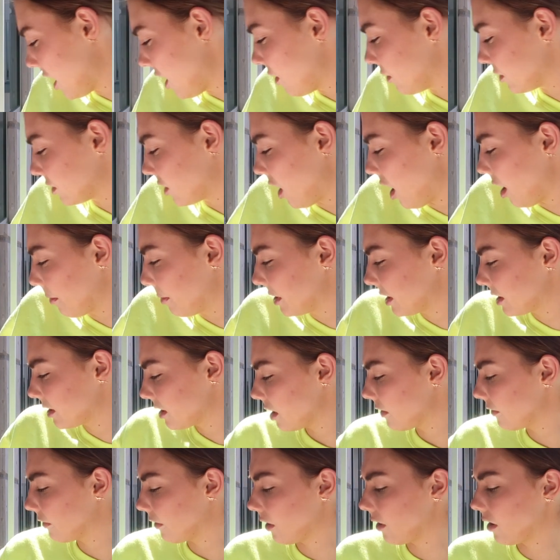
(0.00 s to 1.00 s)
Oh, topics
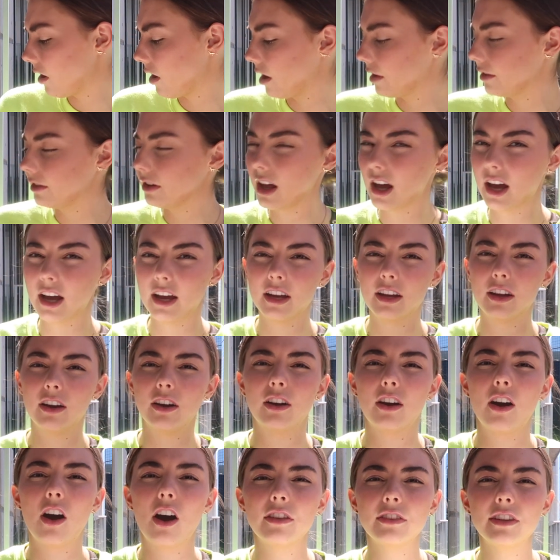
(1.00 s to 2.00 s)
of
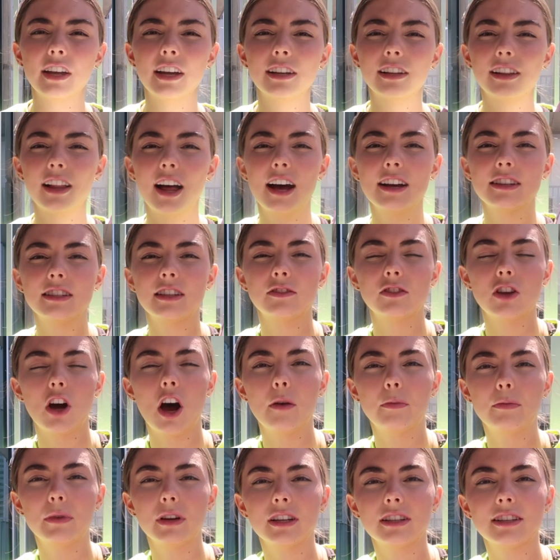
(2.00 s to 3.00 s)
online class of
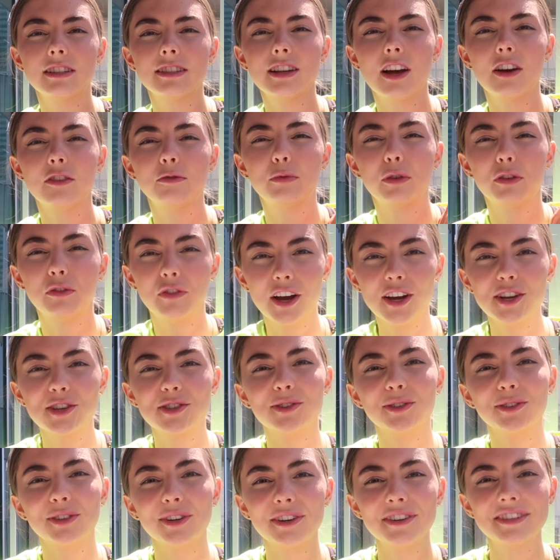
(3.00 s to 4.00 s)
topics of
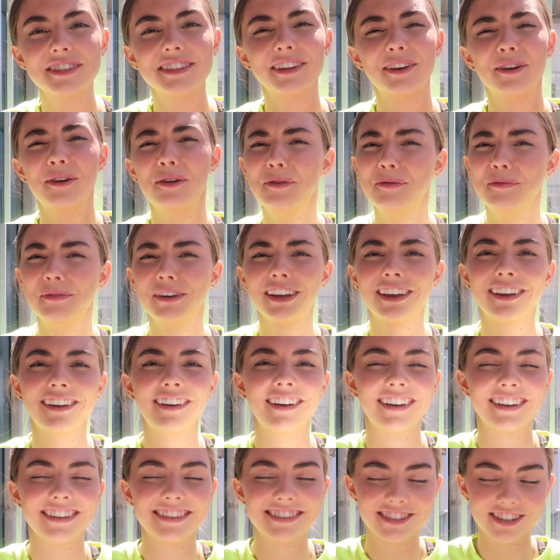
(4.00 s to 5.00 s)
professional nursing. Oh my
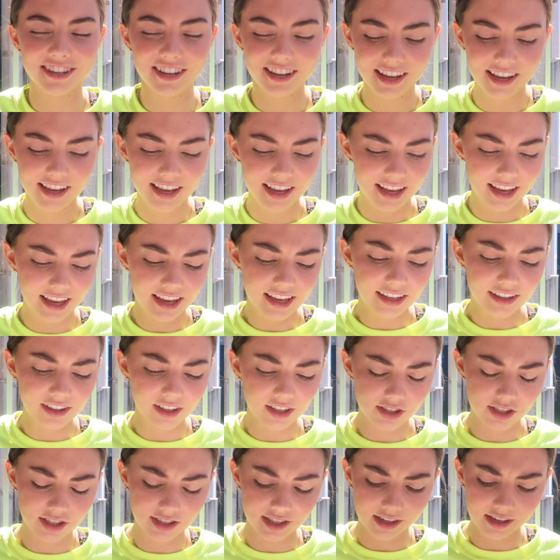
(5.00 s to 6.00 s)
gosh,
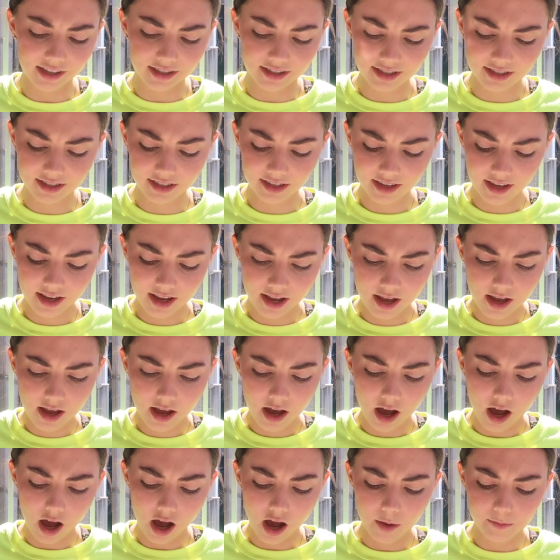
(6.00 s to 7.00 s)
English, sis.
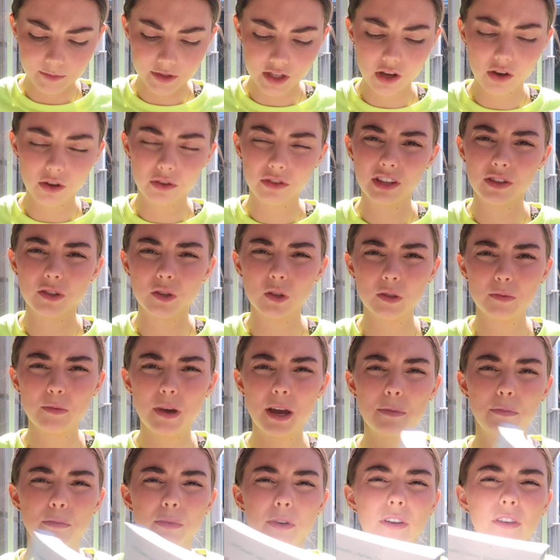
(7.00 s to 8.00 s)
So this was
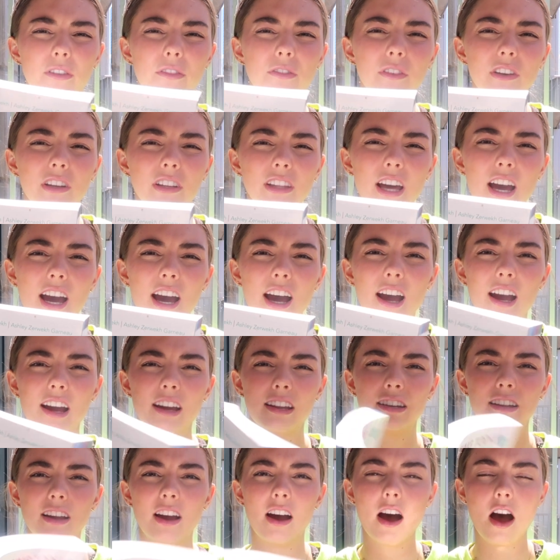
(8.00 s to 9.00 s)
my book for that.